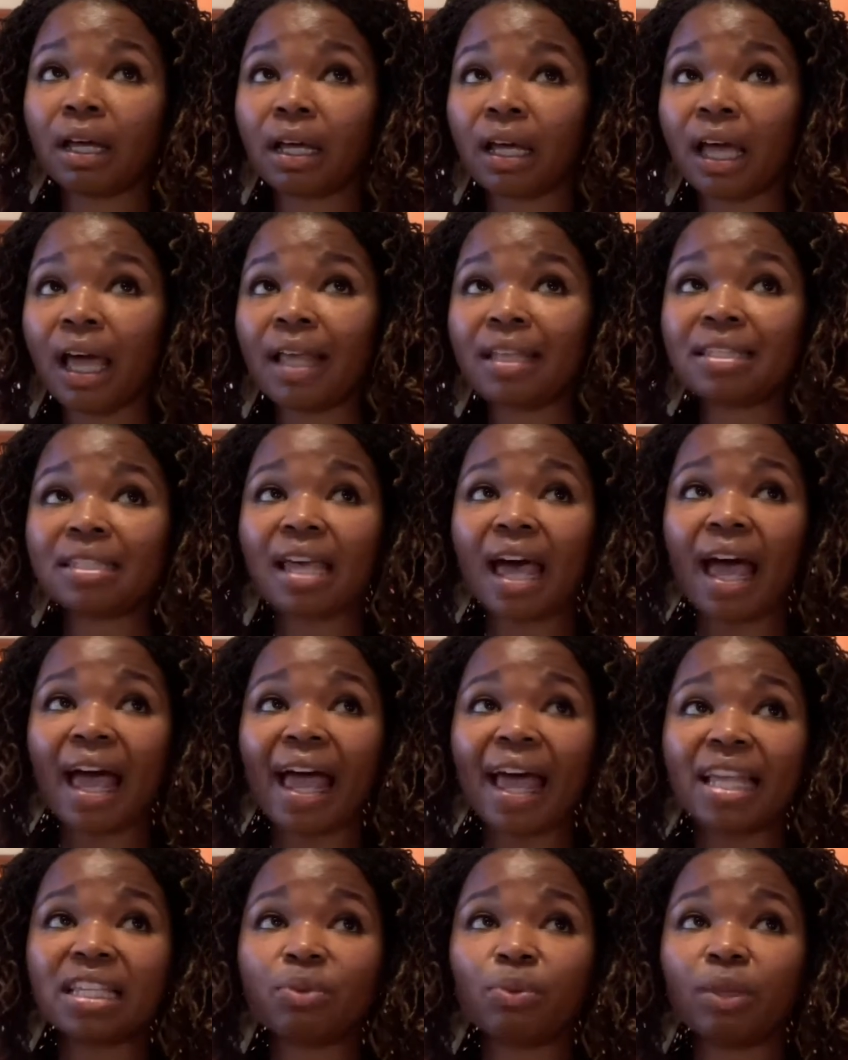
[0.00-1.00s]
cut
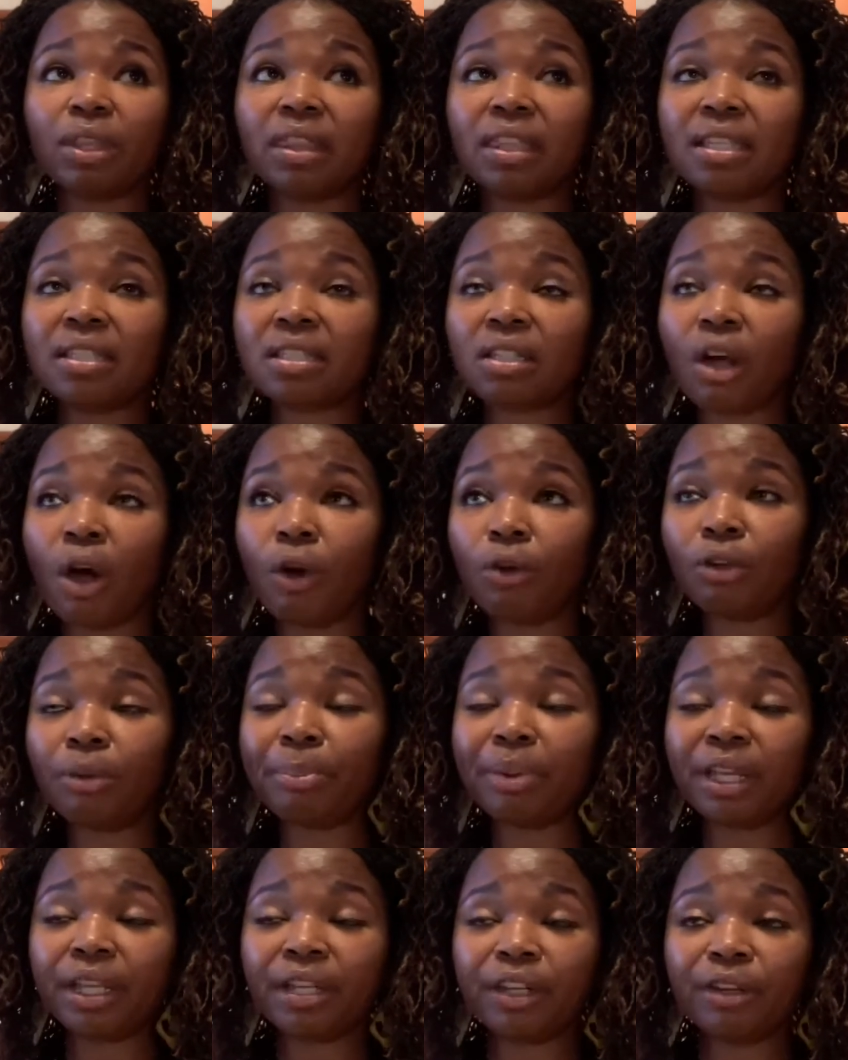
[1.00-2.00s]
ties with this
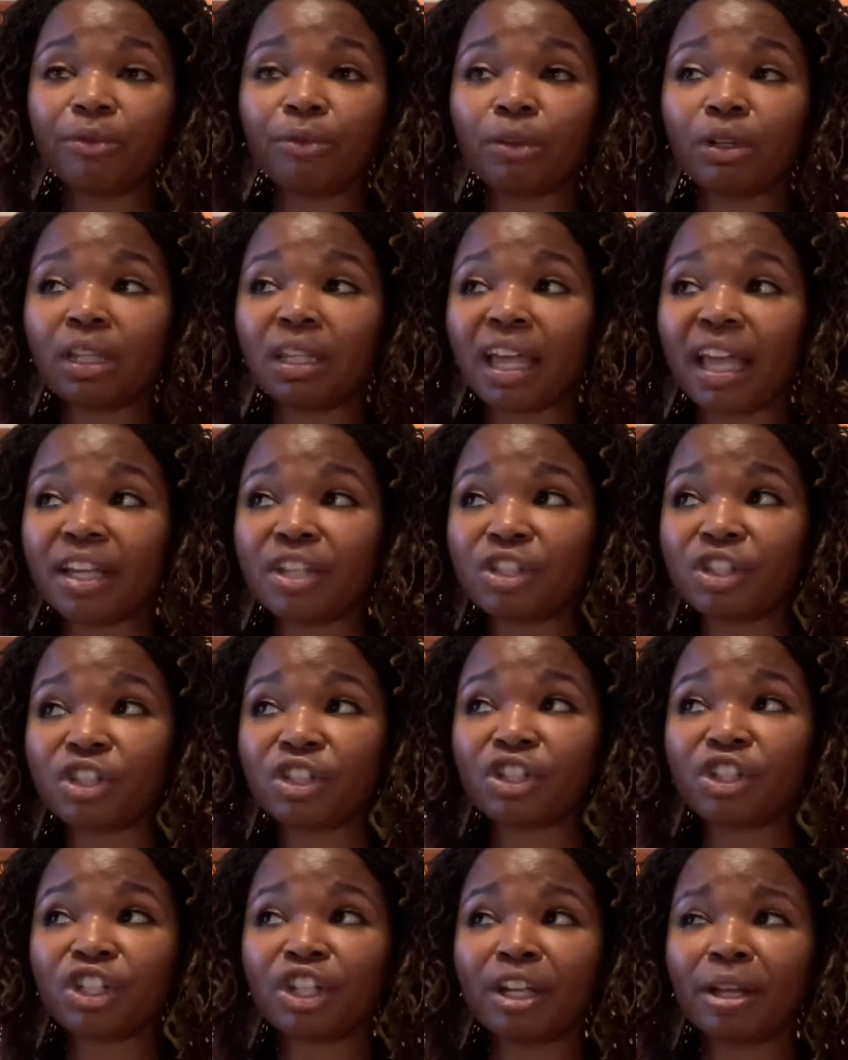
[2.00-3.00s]
codependent
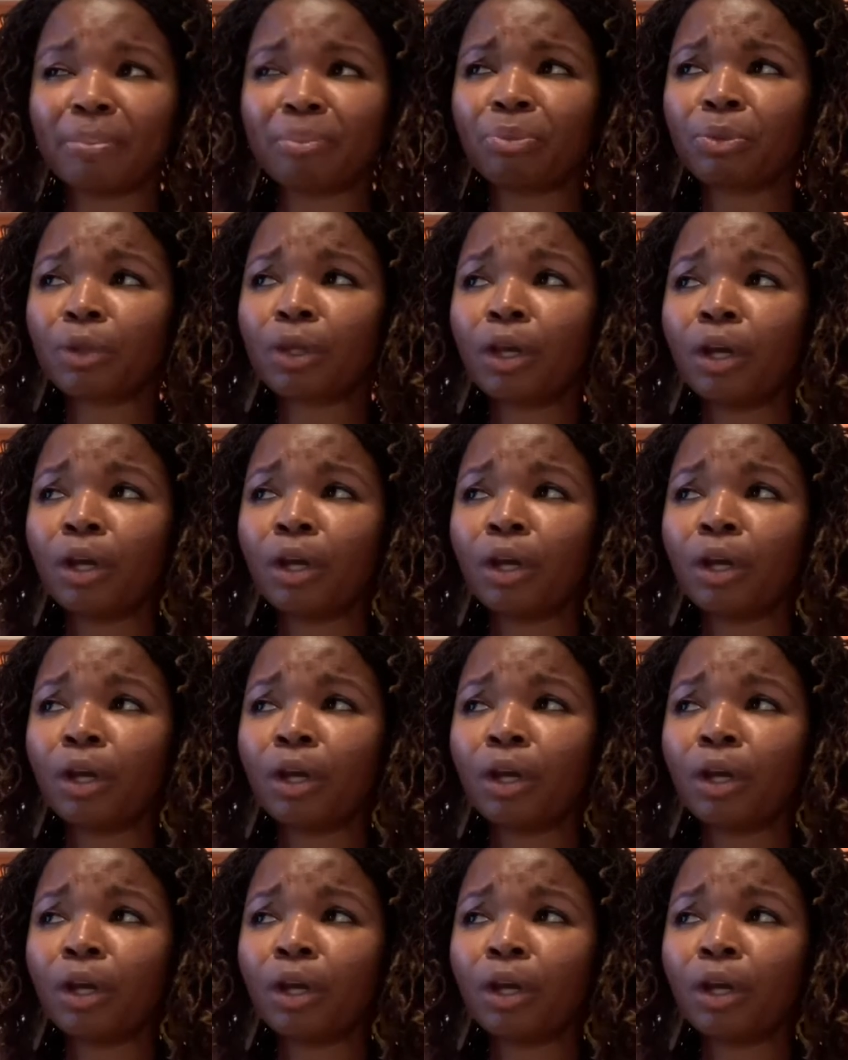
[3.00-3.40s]
relationship